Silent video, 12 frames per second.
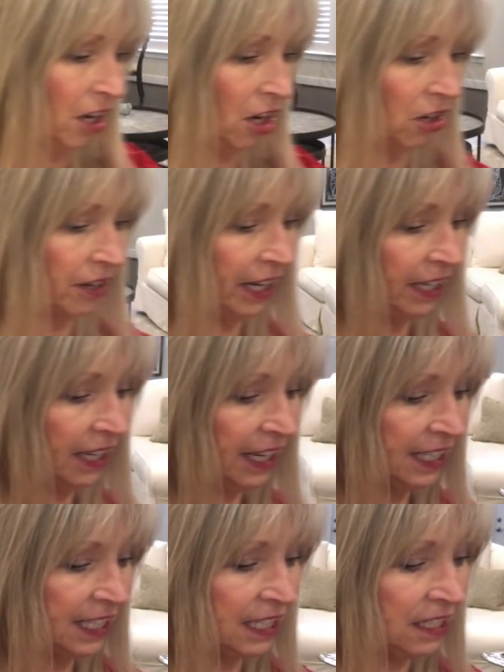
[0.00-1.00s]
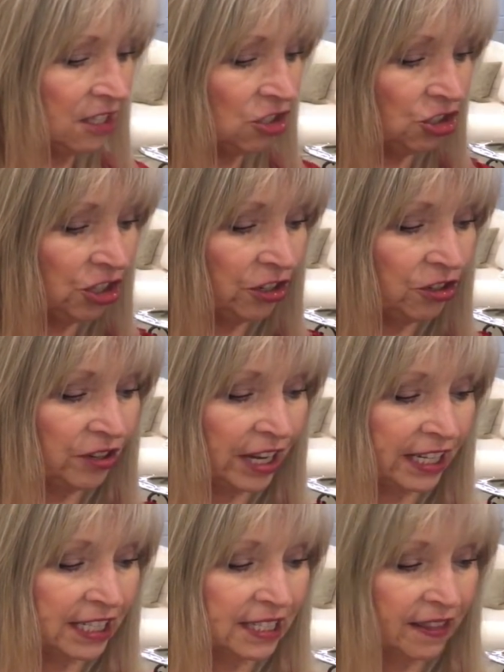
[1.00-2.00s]
All right, I didn't show you
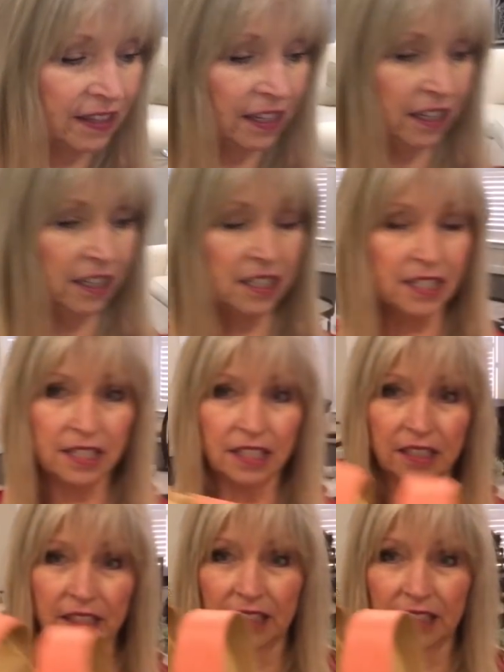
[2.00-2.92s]
guys these.